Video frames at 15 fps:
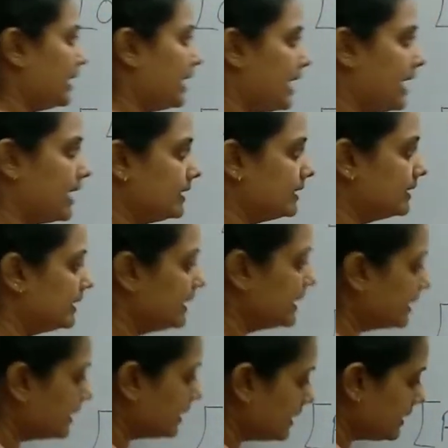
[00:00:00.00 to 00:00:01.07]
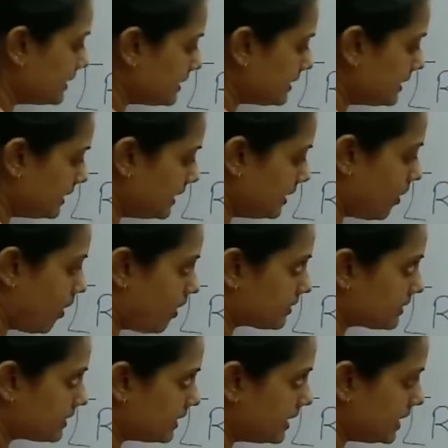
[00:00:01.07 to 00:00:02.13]
and decrease in the
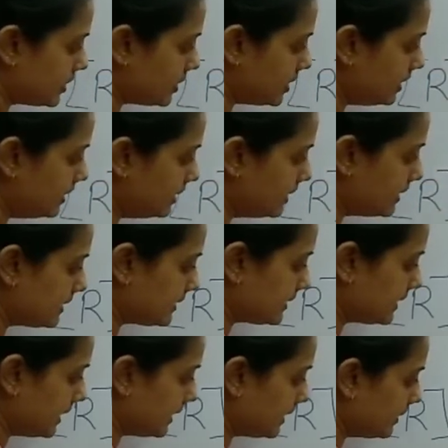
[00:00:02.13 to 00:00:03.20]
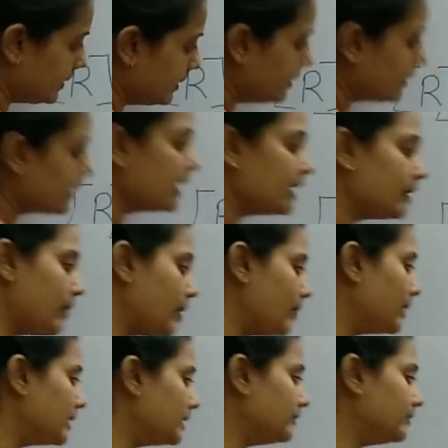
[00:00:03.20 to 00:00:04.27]
oxidation state. You can
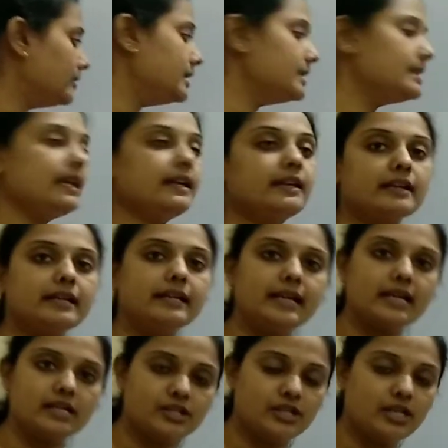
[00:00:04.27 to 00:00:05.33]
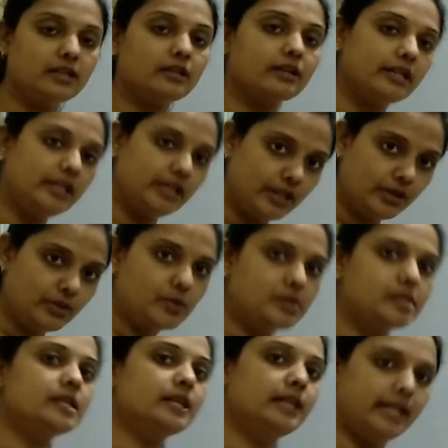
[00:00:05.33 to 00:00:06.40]
remember the words like reduction,
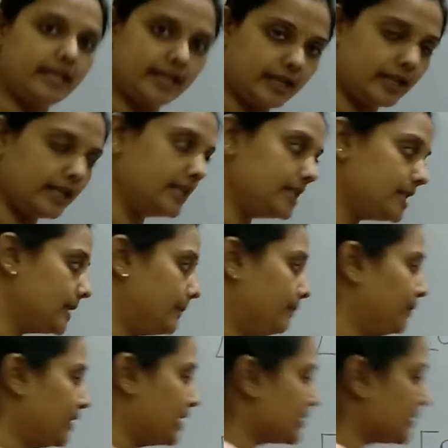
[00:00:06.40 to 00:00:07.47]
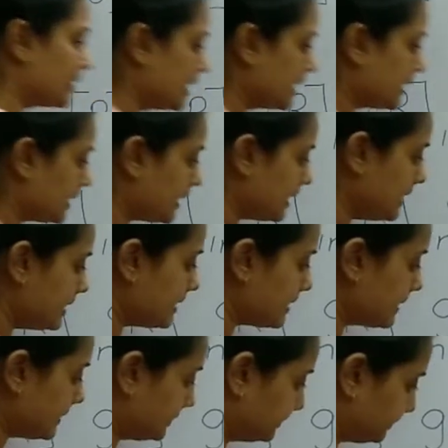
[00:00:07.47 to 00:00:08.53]
reduce, decrease. So decrease